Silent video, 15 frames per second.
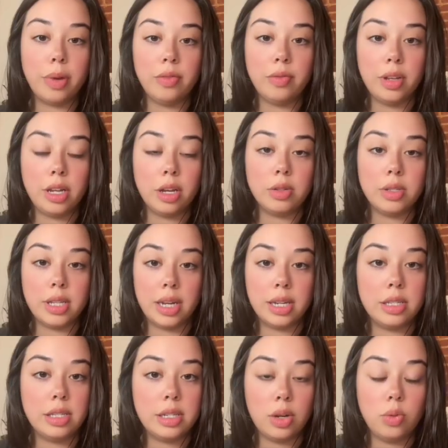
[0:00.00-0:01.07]
One of my
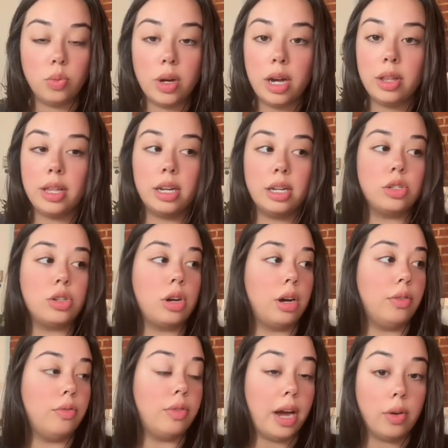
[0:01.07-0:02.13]
videos that has done well, that
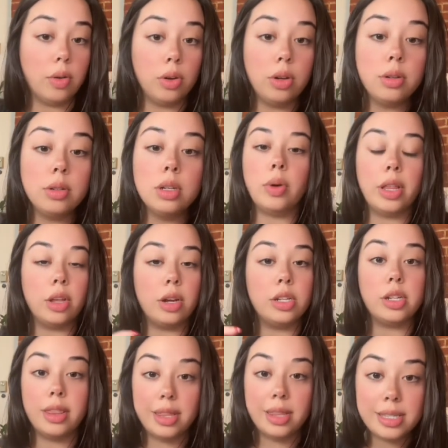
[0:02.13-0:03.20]
has gone viral,
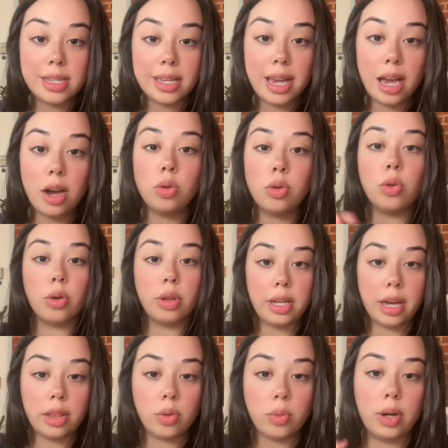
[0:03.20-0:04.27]
whether it's on this account
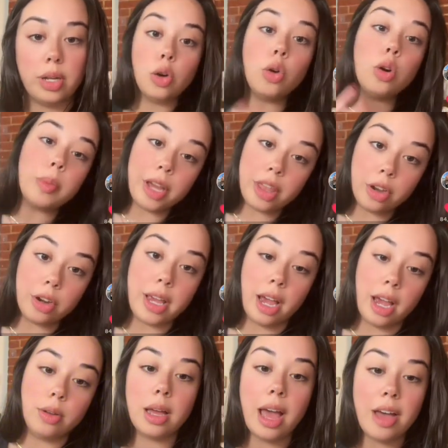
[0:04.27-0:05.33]
or the other one, or my
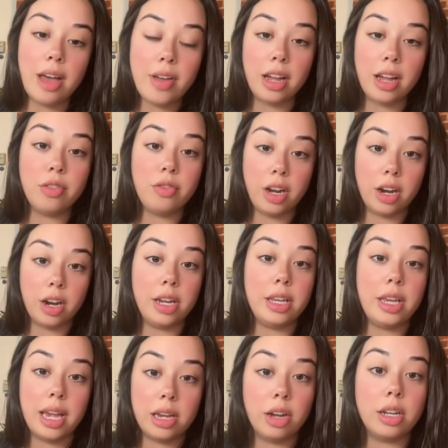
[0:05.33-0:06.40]
third account, have had a
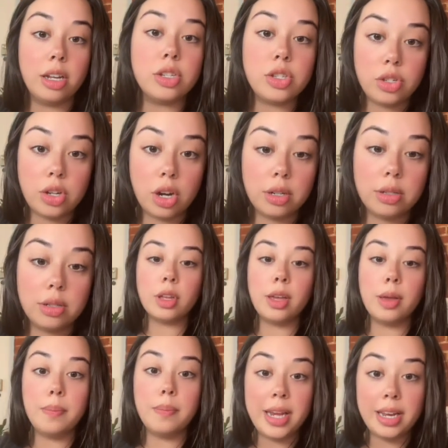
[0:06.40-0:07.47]
very chaotic
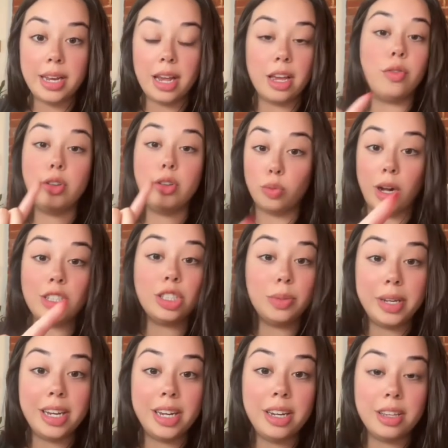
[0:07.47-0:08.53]
start. Meaning, if you'd
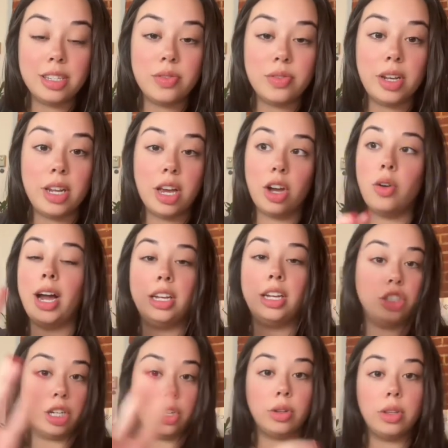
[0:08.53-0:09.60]
watch the beginning of this
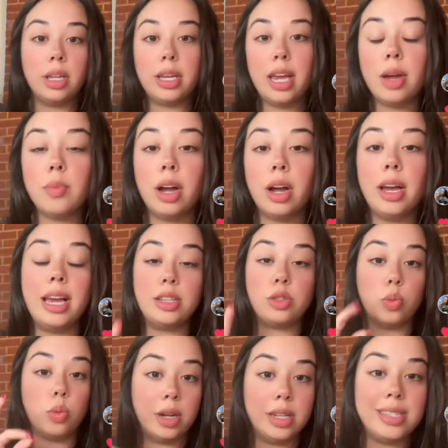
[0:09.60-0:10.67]
video, I jiggle the
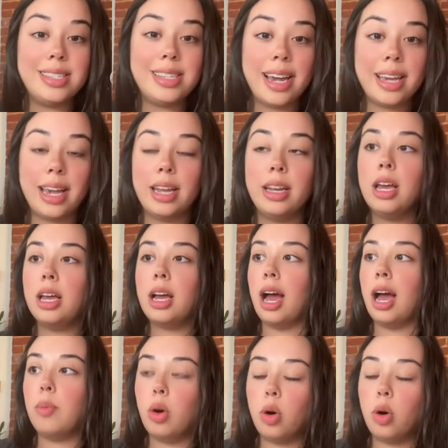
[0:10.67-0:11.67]
camera. It's 1 second.